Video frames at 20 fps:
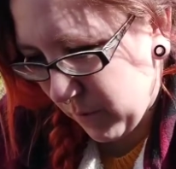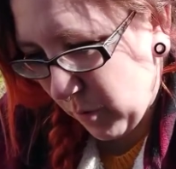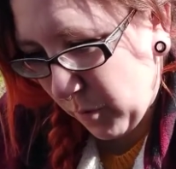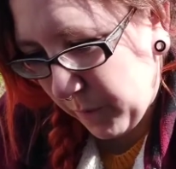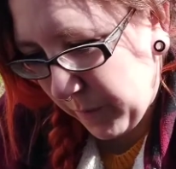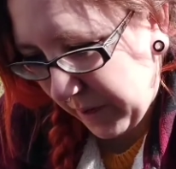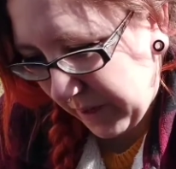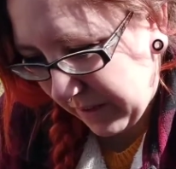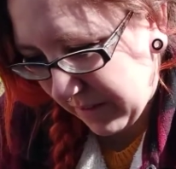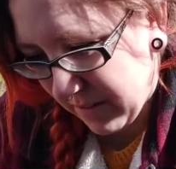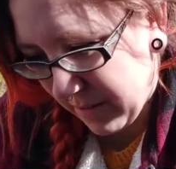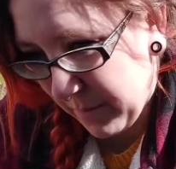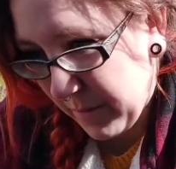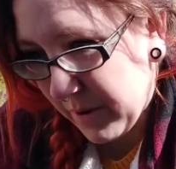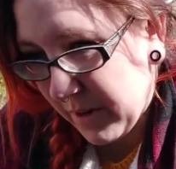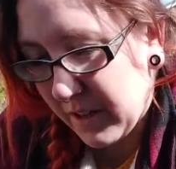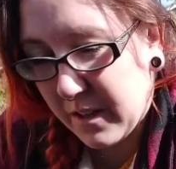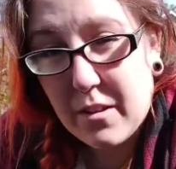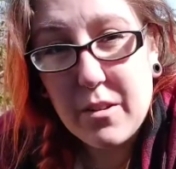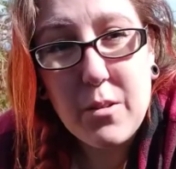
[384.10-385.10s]
broad beans. I'm
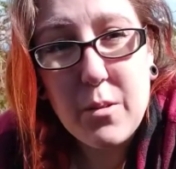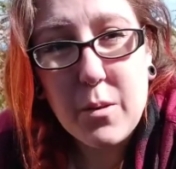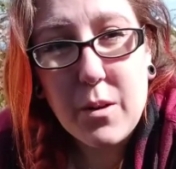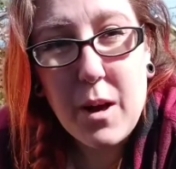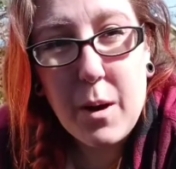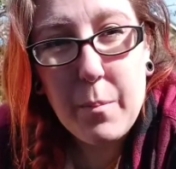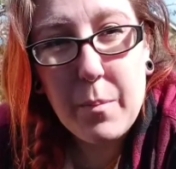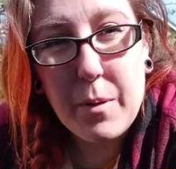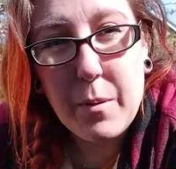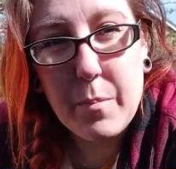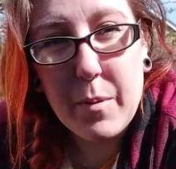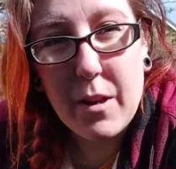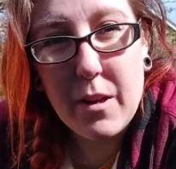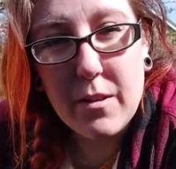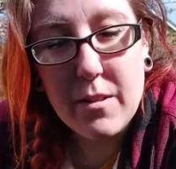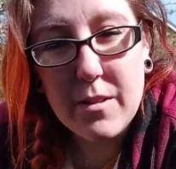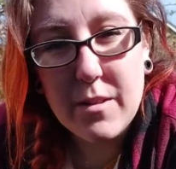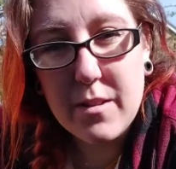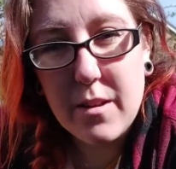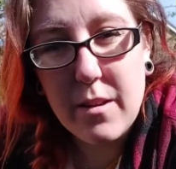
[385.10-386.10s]
only going to do a couple of
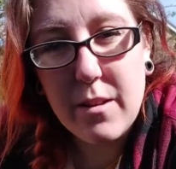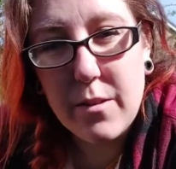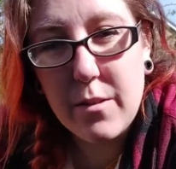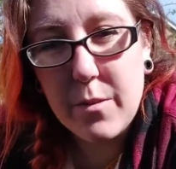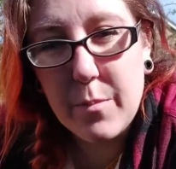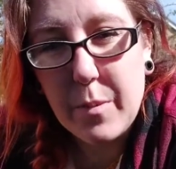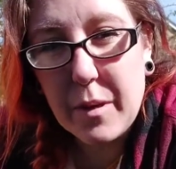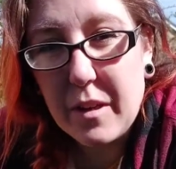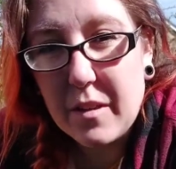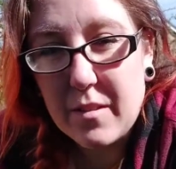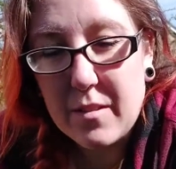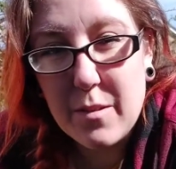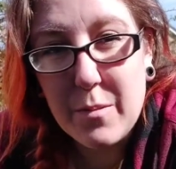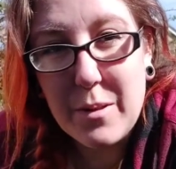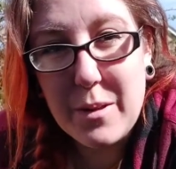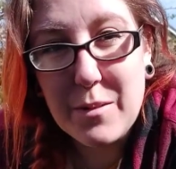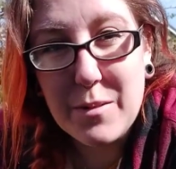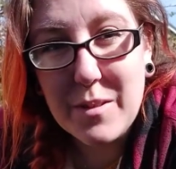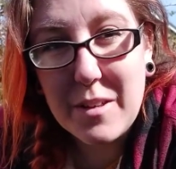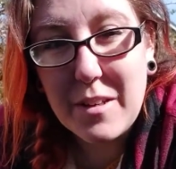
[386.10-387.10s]
plants though because no
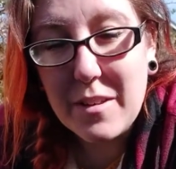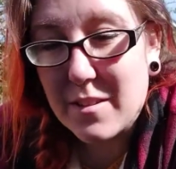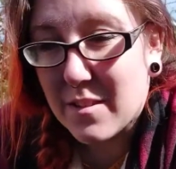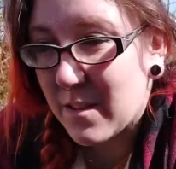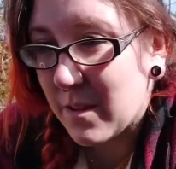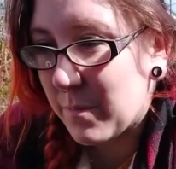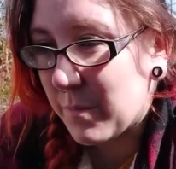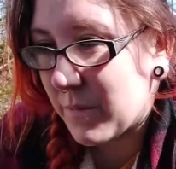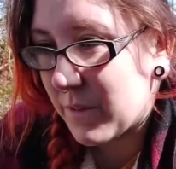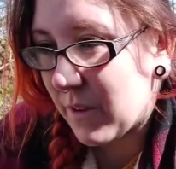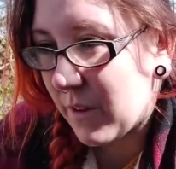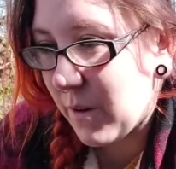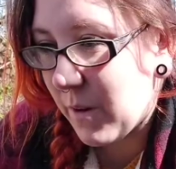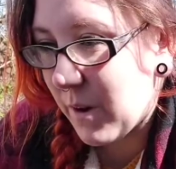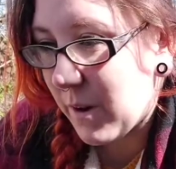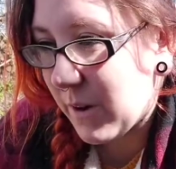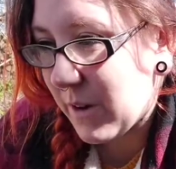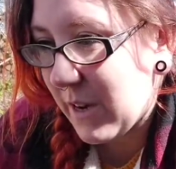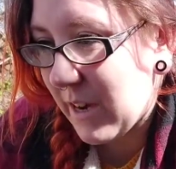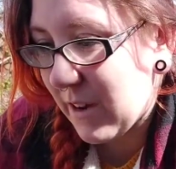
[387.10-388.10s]
one else eats them. So
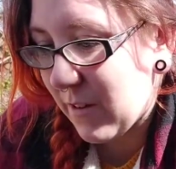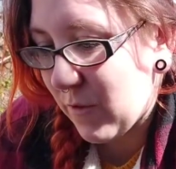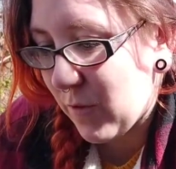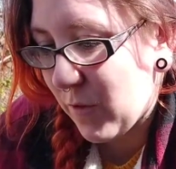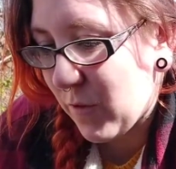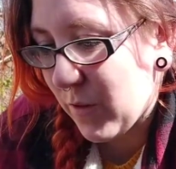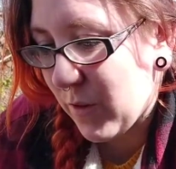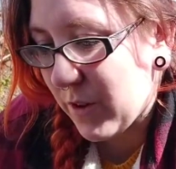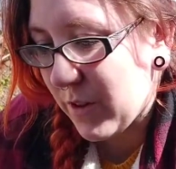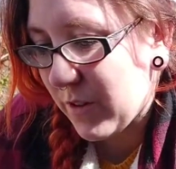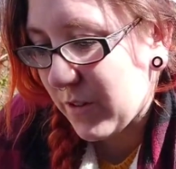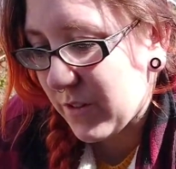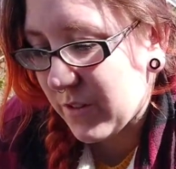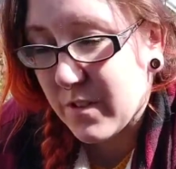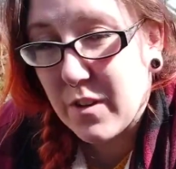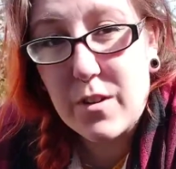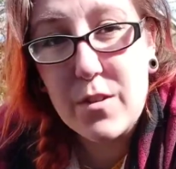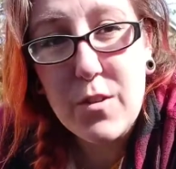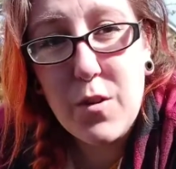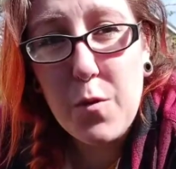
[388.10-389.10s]
I have
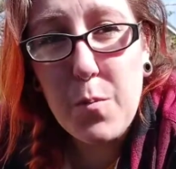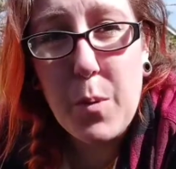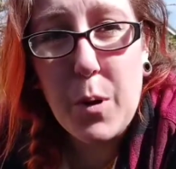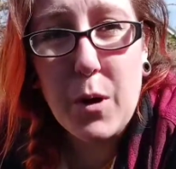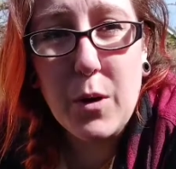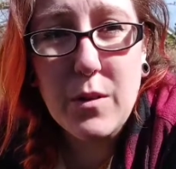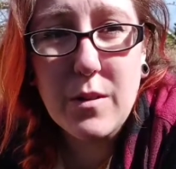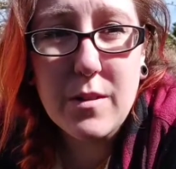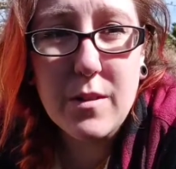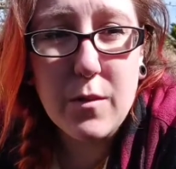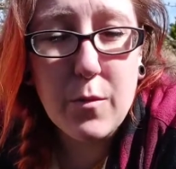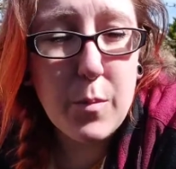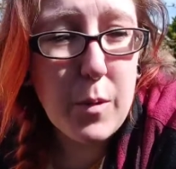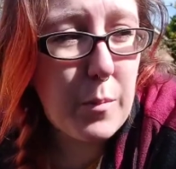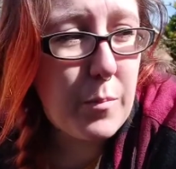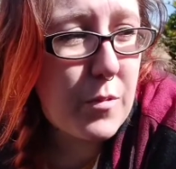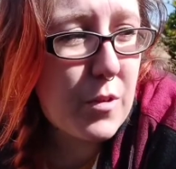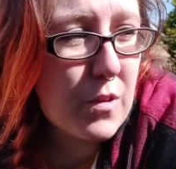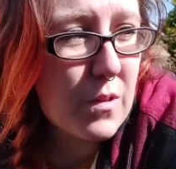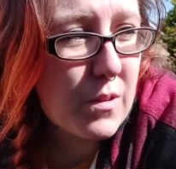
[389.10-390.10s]
just done 2 pots. I've
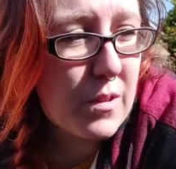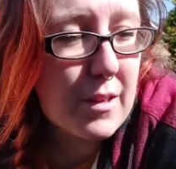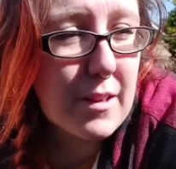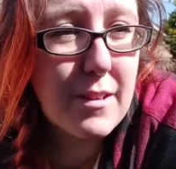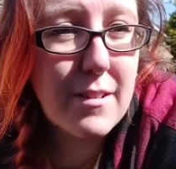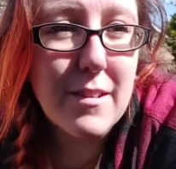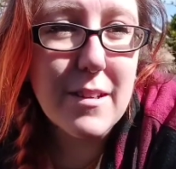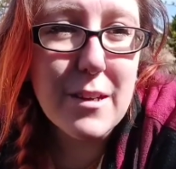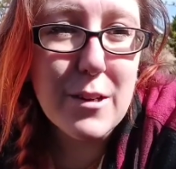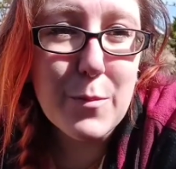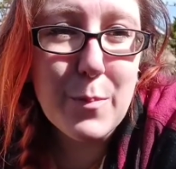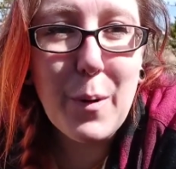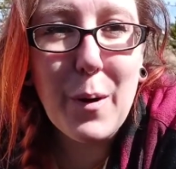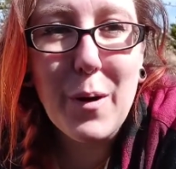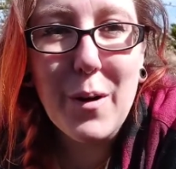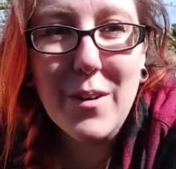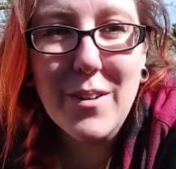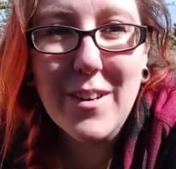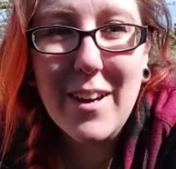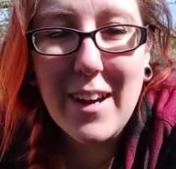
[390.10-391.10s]
popped 2 seeds in each
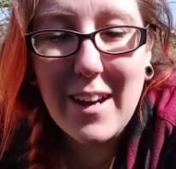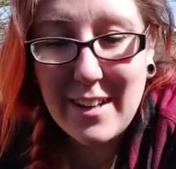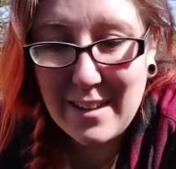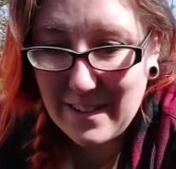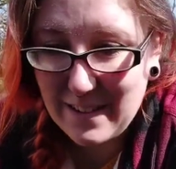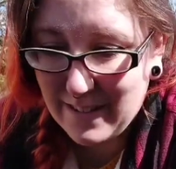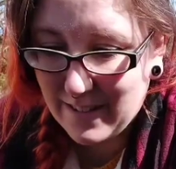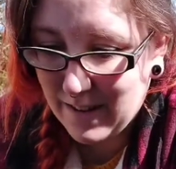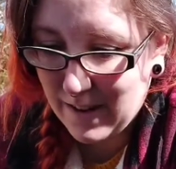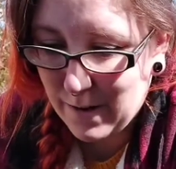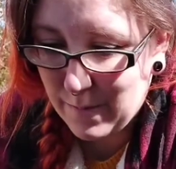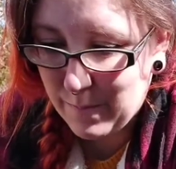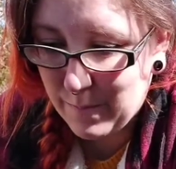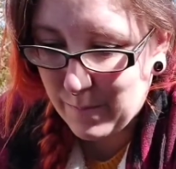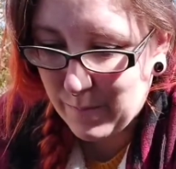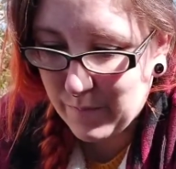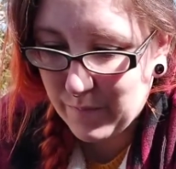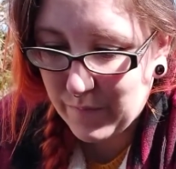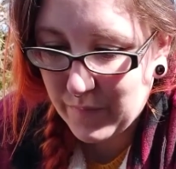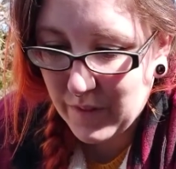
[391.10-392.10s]
pot and
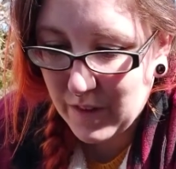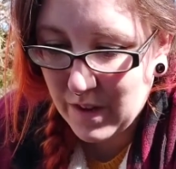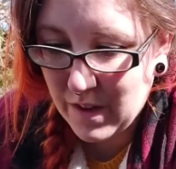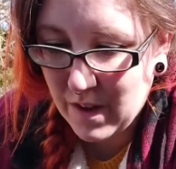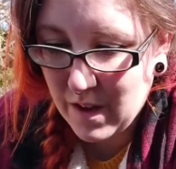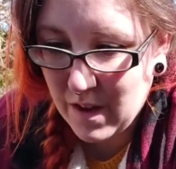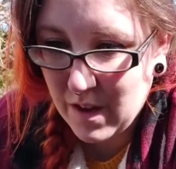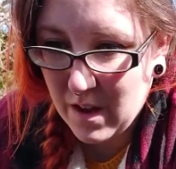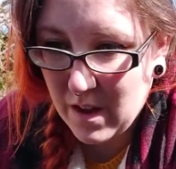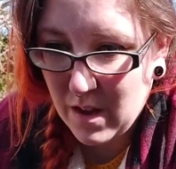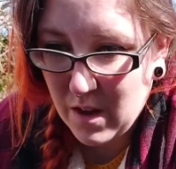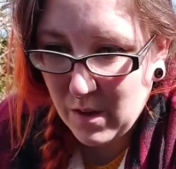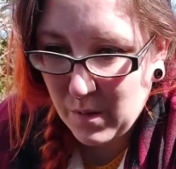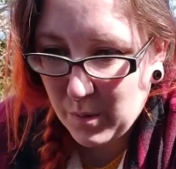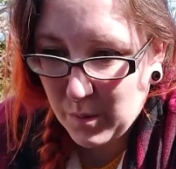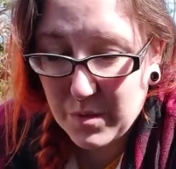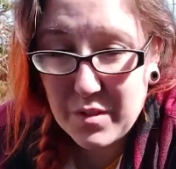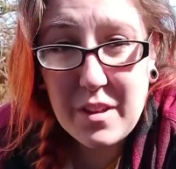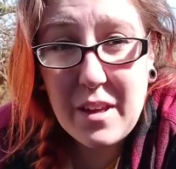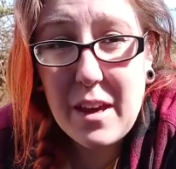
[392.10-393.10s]

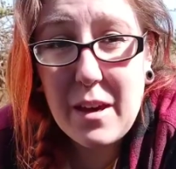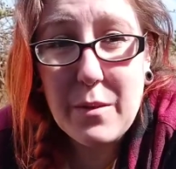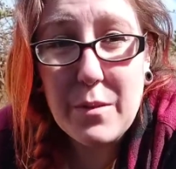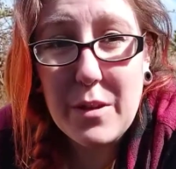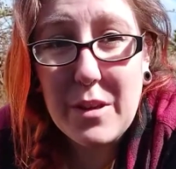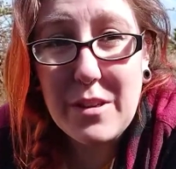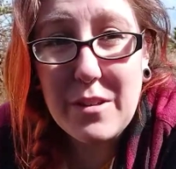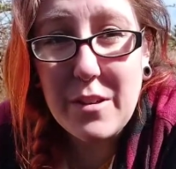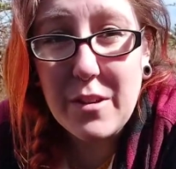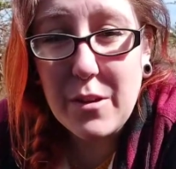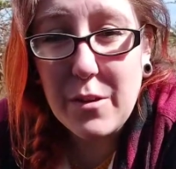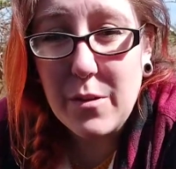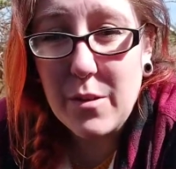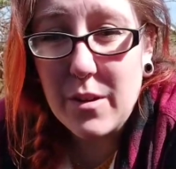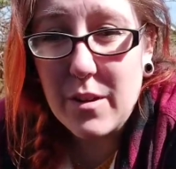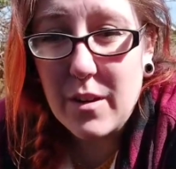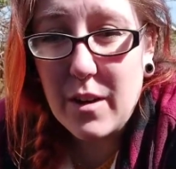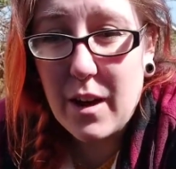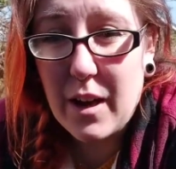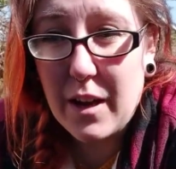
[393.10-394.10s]
we'll see how they do,
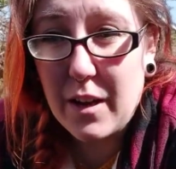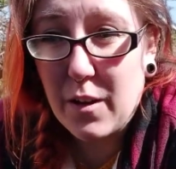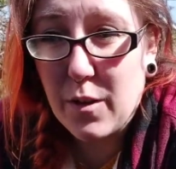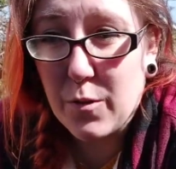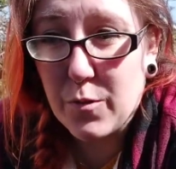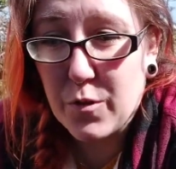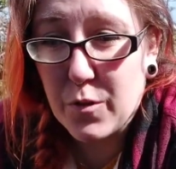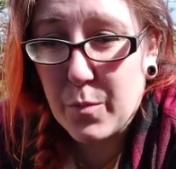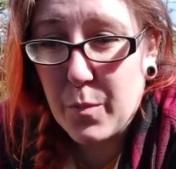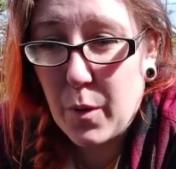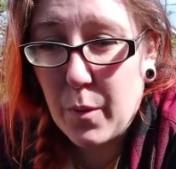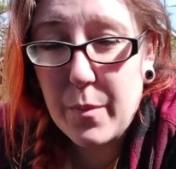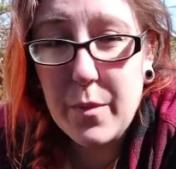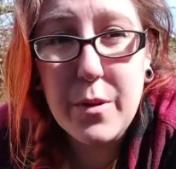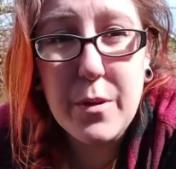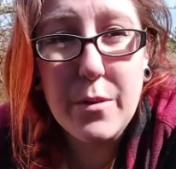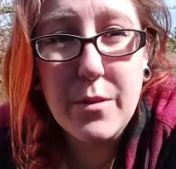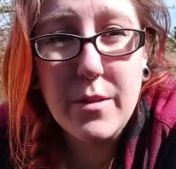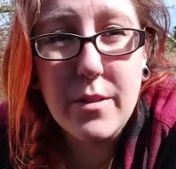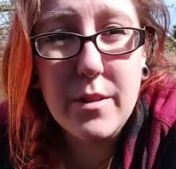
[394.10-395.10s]
and I'll just pop
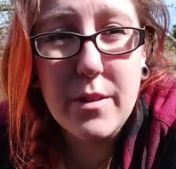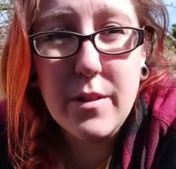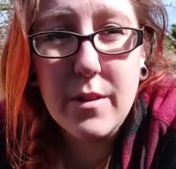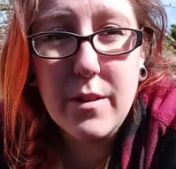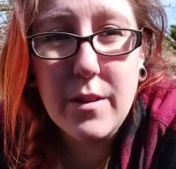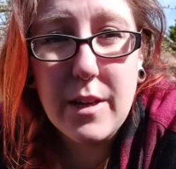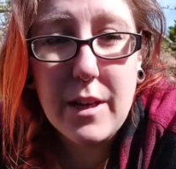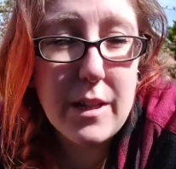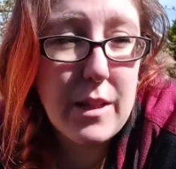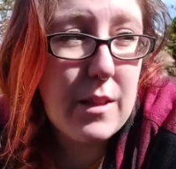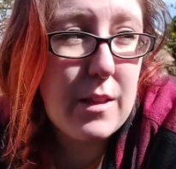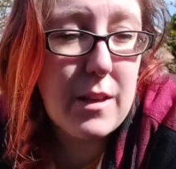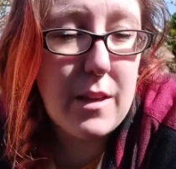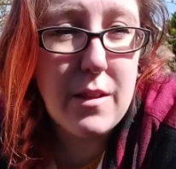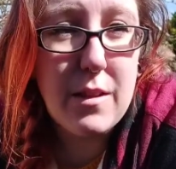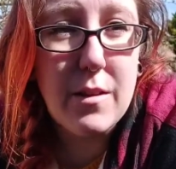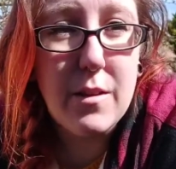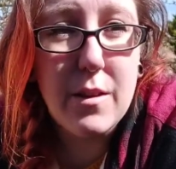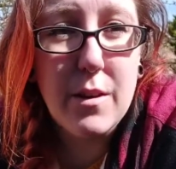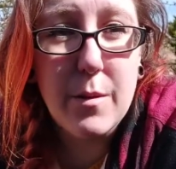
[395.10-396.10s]
those
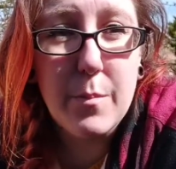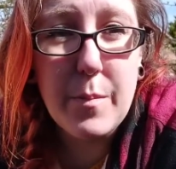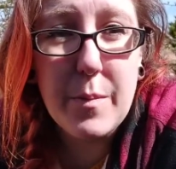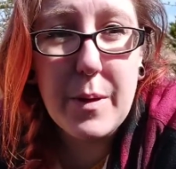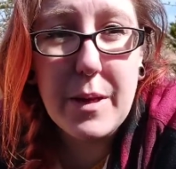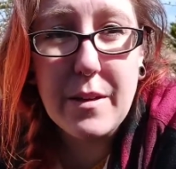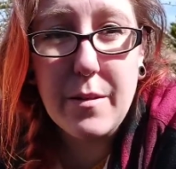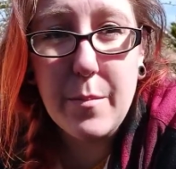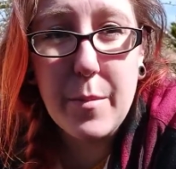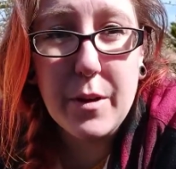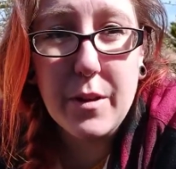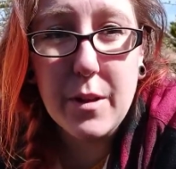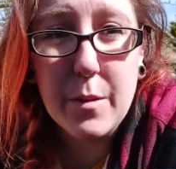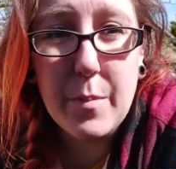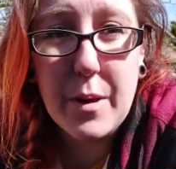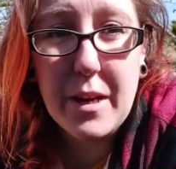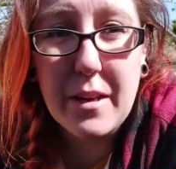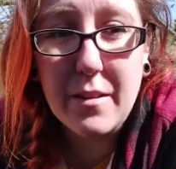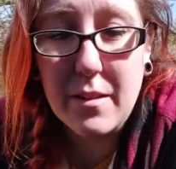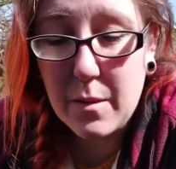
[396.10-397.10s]
in the bed among the
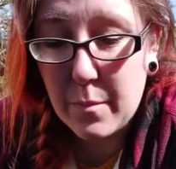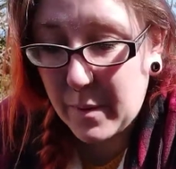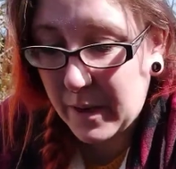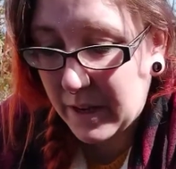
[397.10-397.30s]
peas and the